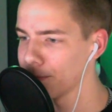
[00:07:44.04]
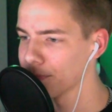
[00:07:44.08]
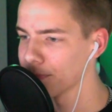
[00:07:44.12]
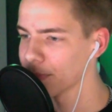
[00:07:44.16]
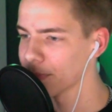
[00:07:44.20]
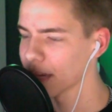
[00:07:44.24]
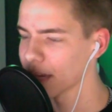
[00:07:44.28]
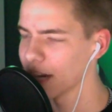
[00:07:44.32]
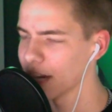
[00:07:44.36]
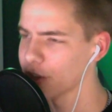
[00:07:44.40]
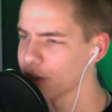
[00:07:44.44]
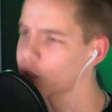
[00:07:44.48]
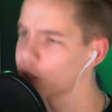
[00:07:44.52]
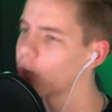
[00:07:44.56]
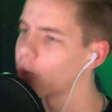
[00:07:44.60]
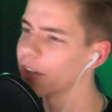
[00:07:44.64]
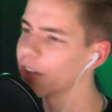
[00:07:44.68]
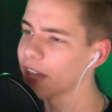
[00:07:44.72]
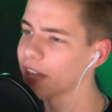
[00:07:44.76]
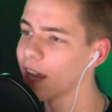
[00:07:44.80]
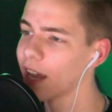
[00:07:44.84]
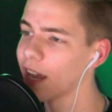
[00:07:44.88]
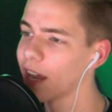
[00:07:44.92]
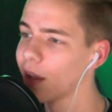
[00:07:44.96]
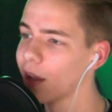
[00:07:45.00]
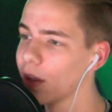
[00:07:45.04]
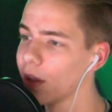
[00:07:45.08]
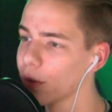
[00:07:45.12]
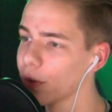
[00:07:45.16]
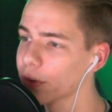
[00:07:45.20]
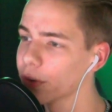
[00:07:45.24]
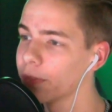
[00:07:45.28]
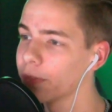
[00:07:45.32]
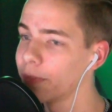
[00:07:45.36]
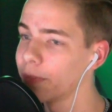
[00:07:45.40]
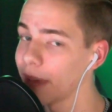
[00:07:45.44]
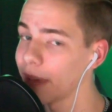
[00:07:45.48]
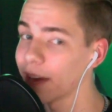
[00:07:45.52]
it sure as hell looks
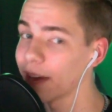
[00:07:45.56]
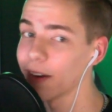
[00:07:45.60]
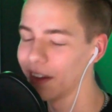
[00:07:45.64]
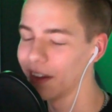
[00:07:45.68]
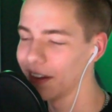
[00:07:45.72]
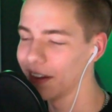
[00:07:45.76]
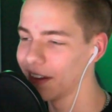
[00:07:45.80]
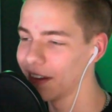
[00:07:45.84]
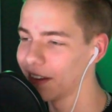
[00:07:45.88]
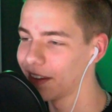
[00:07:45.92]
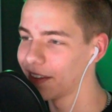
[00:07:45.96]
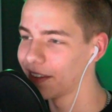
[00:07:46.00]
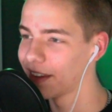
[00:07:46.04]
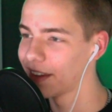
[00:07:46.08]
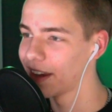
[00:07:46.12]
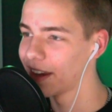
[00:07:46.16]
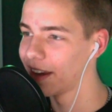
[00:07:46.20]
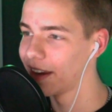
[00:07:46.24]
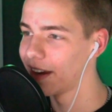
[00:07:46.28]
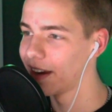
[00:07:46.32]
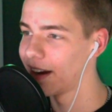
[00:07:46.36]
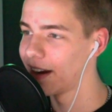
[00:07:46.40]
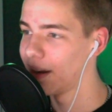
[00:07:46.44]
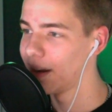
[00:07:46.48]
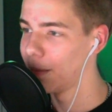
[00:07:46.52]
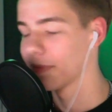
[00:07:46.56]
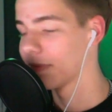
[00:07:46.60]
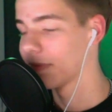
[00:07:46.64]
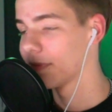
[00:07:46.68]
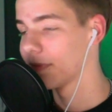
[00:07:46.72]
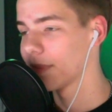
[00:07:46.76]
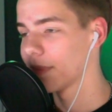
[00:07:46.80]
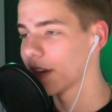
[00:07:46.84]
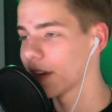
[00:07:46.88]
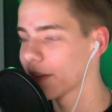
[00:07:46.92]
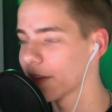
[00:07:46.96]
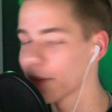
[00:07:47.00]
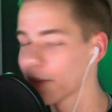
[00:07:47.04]
better than
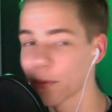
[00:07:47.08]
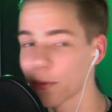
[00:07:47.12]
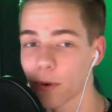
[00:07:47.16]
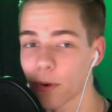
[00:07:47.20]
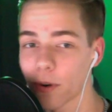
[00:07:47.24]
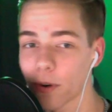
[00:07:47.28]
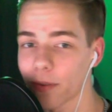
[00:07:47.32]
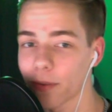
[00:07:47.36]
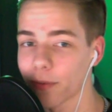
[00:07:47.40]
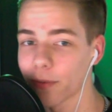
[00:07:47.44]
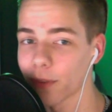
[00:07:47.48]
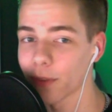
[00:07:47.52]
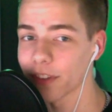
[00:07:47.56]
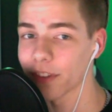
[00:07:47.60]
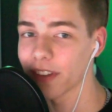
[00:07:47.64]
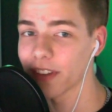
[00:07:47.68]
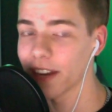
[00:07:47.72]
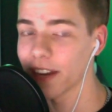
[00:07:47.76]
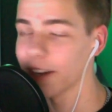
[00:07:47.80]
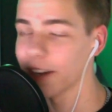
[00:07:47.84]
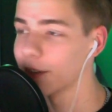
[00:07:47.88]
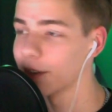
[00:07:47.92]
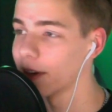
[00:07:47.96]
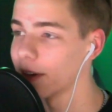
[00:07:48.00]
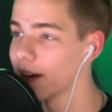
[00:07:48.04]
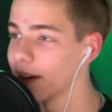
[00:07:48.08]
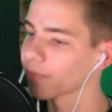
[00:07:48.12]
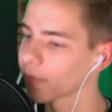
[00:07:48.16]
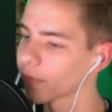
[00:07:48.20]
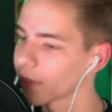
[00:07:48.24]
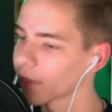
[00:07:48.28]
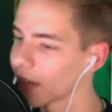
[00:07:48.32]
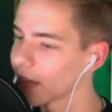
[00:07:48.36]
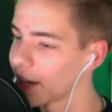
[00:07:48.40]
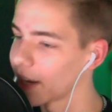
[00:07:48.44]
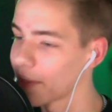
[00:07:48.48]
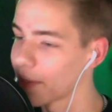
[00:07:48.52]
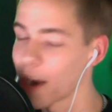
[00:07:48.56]
if there wasn't any credit.
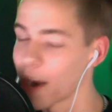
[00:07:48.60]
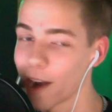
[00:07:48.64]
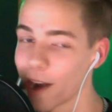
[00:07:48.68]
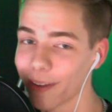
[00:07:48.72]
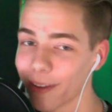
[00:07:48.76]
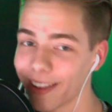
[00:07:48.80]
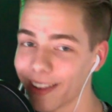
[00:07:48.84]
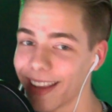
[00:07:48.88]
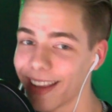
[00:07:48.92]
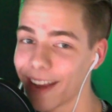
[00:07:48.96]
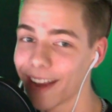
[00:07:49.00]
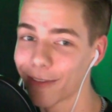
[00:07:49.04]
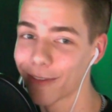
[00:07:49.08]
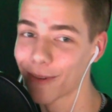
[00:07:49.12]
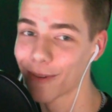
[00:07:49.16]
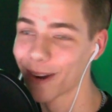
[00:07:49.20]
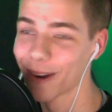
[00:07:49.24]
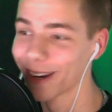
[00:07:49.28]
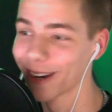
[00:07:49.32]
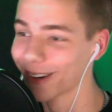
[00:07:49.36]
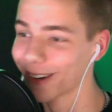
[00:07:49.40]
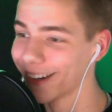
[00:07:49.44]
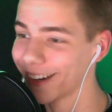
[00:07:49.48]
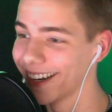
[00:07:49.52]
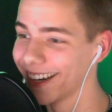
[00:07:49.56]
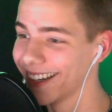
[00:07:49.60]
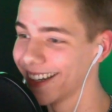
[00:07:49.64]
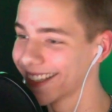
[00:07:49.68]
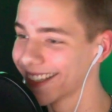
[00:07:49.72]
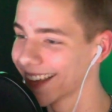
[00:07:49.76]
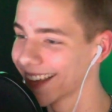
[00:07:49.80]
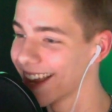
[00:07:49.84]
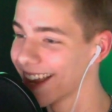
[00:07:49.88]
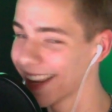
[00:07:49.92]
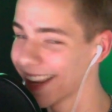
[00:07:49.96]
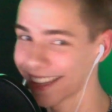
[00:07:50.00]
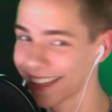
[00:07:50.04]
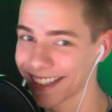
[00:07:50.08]
And apparently everyone agrees,
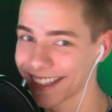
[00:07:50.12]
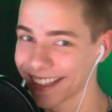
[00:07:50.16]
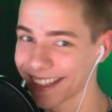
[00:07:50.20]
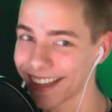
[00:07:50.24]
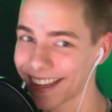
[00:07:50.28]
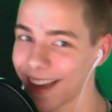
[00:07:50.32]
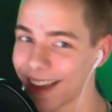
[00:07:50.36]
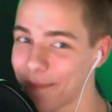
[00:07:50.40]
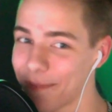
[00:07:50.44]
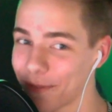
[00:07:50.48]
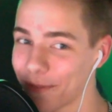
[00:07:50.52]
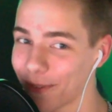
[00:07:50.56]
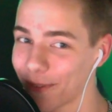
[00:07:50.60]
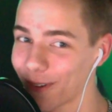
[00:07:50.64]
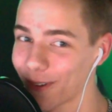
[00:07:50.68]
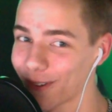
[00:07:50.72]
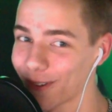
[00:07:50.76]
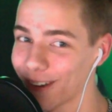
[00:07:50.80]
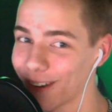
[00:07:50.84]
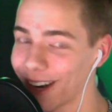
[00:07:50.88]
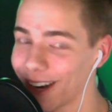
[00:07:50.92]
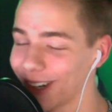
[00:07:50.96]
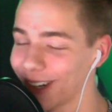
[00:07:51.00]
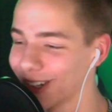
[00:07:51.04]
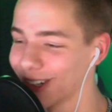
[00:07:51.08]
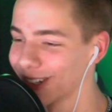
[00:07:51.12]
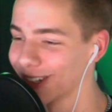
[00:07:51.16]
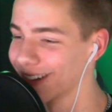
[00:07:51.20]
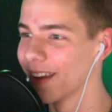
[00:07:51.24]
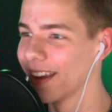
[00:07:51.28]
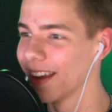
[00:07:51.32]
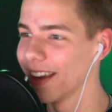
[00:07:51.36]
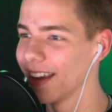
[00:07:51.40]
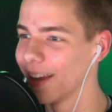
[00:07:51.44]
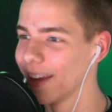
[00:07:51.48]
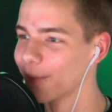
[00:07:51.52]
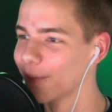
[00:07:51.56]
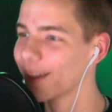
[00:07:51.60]
except for RareHorror.
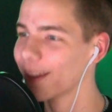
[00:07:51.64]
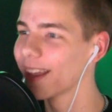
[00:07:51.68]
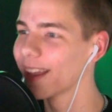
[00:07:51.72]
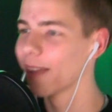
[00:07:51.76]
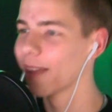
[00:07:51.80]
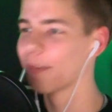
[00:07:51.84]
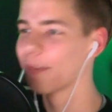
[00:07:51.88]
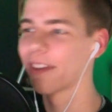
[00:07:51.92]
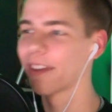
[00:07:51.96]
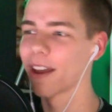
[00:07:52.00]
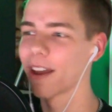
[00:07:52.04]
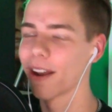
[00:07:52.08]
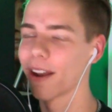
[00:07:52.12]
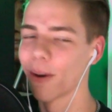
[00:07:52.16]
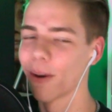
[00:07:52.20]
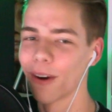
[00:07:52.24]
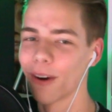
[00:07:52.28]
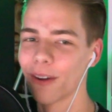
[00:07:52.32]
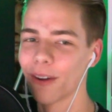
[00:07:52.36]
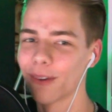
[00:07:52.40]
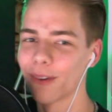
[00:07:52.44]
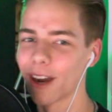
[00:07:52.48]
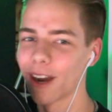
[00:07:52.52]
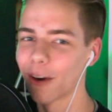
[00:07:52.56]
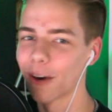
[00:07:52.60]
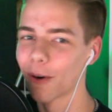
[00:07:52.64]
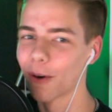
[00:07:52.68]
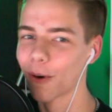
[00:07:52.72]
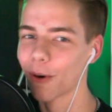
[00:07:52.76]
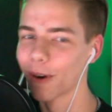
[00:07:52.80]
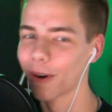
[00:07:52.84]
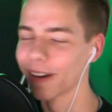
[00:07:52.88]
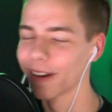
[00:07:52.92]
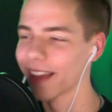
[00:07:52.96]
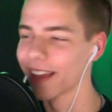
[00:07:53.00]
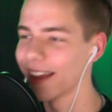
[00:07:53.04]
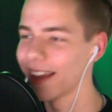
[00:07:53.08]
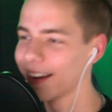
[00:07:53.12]
It really upset
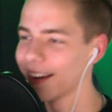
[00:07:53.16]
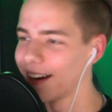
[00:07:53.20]
RareHorror that